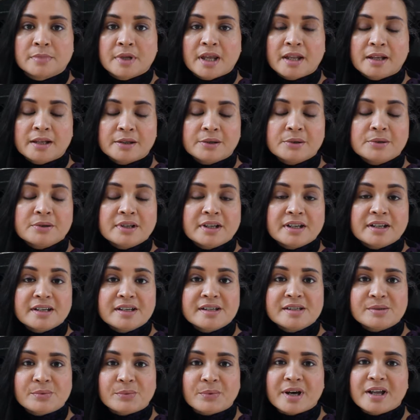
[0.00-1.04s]
Hello
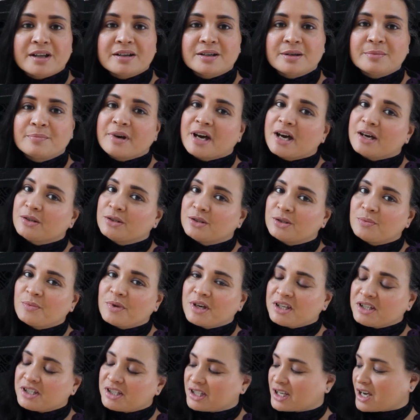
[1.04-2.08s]
guys, welcome back to
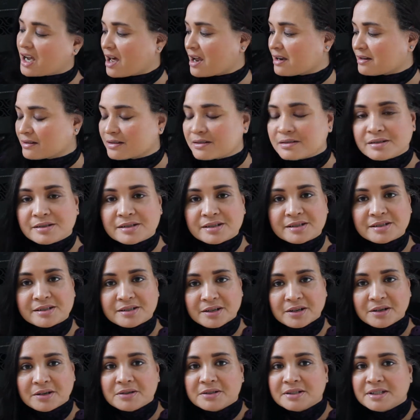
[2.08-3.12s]
my channel.
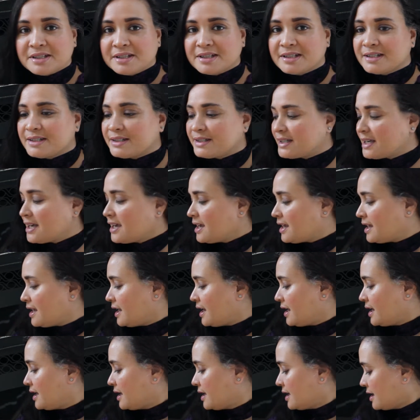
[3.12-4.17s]
So
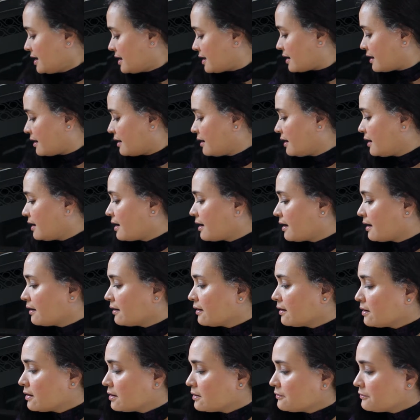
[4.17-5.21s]
today I
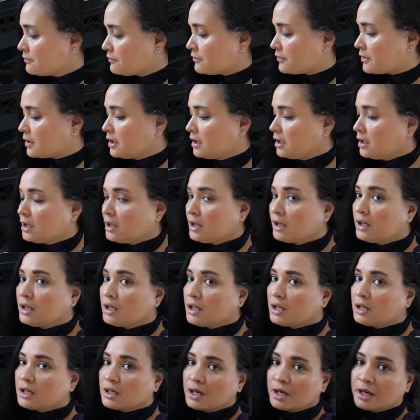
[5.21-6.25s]
have
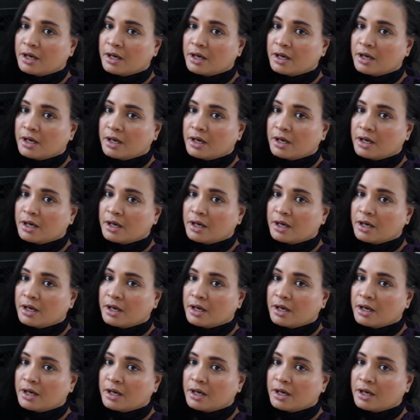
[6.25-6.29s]
a